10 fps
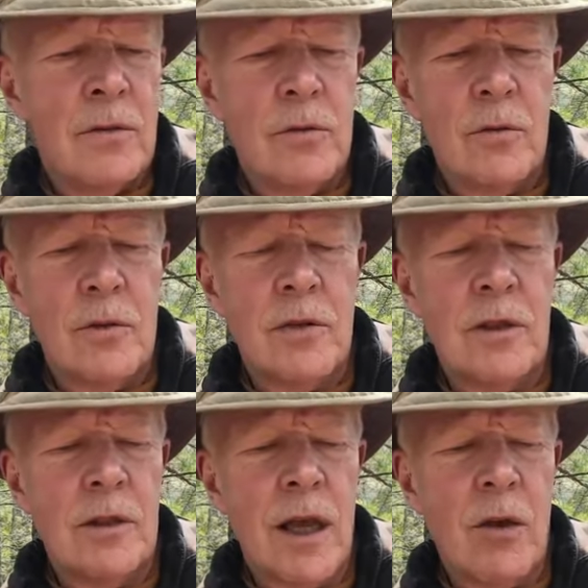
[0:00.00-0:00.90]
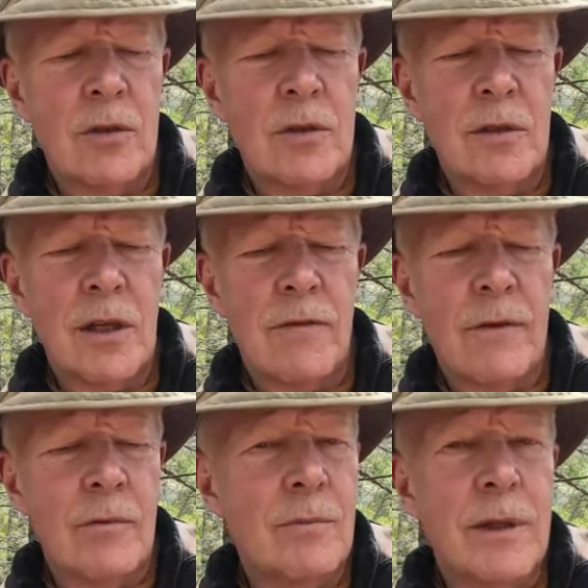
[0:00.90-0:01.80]
to see how tough
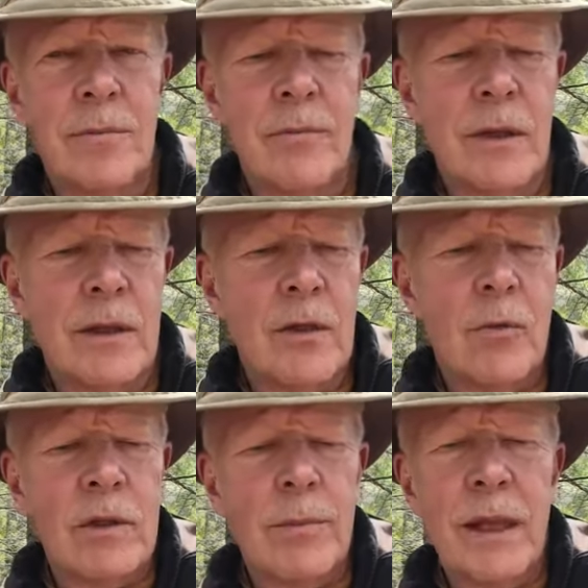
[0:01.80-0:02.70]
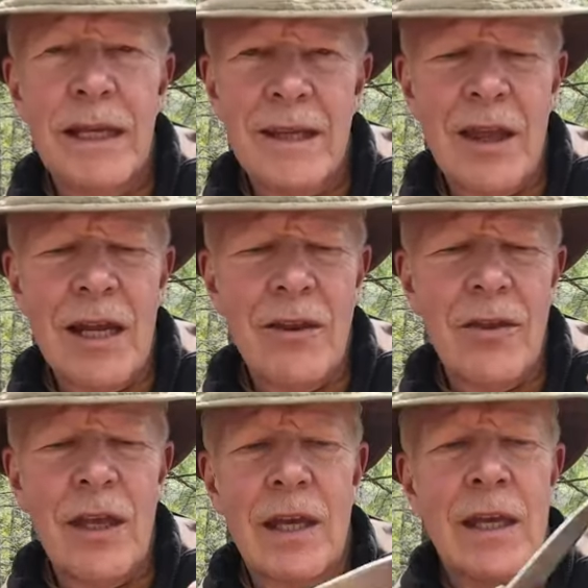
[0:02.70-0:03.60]
it would be. You know, with a blade that
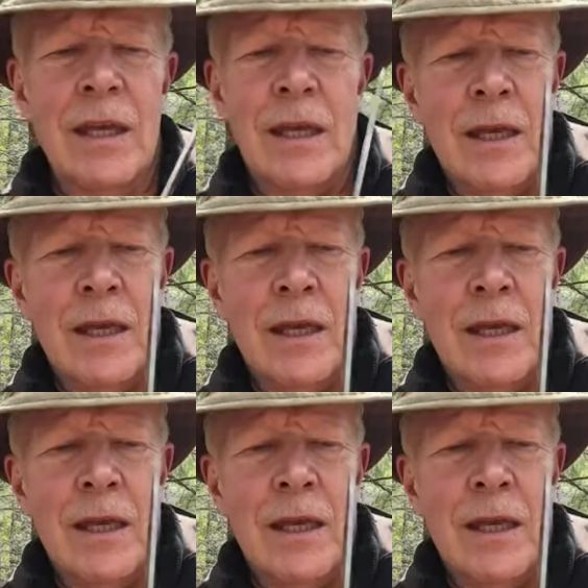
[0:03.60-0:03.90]
thick,